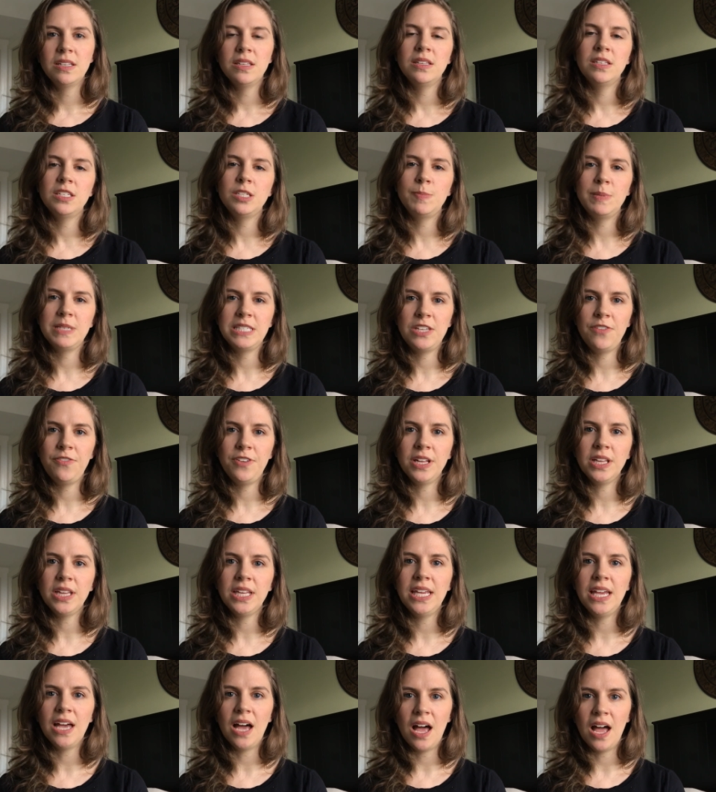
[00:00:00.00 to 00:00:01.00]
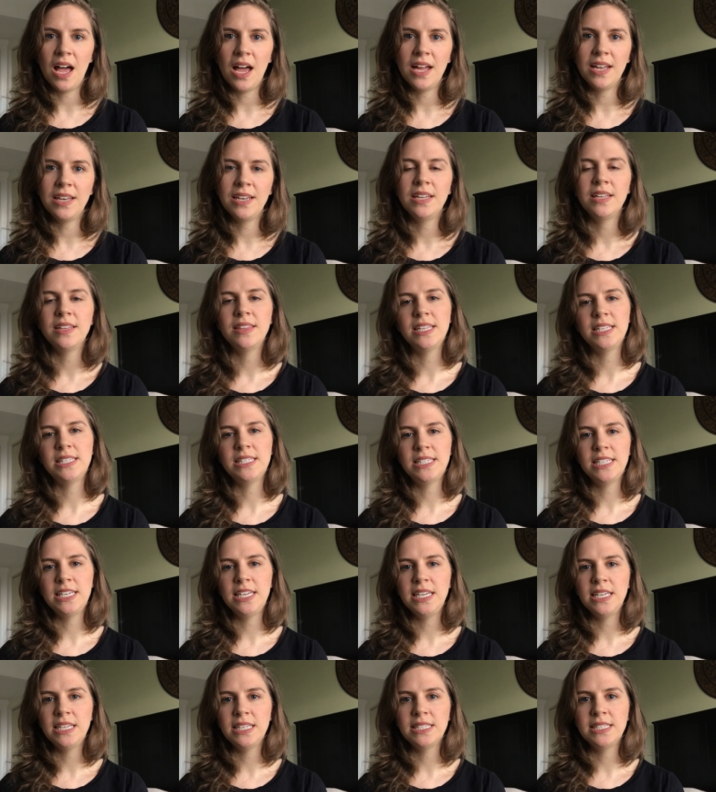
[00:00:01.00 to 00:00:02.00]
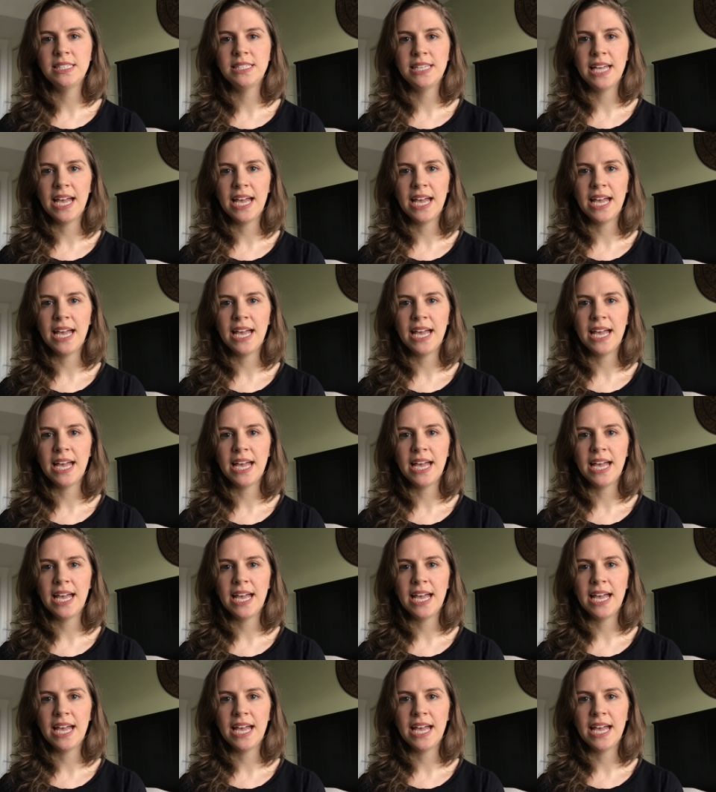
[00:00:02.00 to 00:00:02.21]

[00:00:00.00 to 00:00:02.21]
specifically on the TEAS